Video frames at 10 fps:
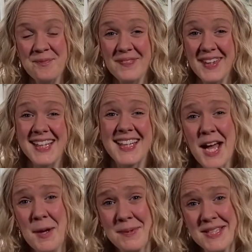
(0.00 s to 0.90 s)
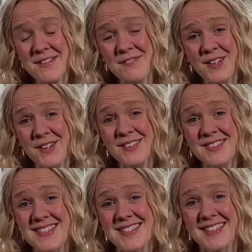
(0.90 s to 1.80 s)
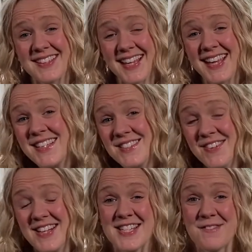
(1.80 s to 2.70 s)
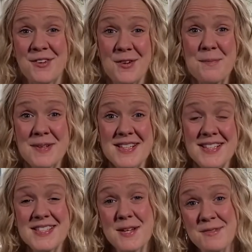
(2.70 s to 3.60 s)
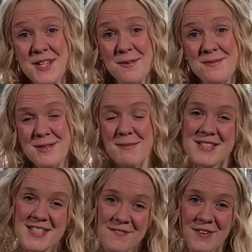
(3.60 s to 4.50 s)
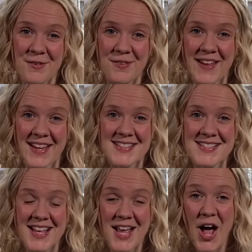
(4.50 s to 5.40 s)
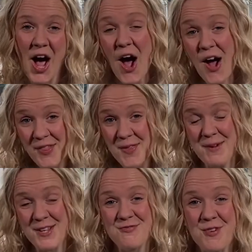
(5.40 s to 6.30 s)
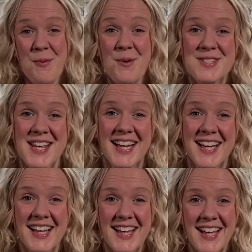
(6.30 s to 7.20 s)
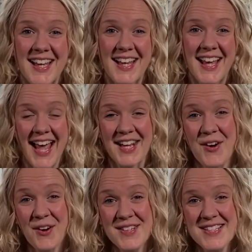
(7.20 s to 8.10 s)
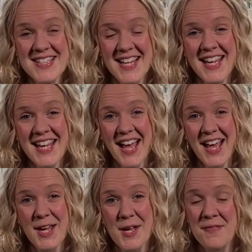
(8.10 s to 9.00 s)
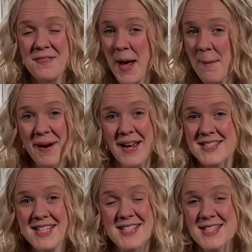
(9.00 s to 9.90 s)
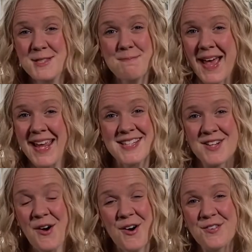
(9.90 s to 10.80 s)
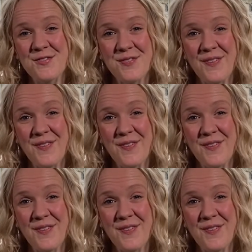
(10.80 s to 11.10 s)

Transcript: It can be difficult. It is really difficult, but sometimes the most difficult things are the most rewarding. And honestly, that practice has paid off.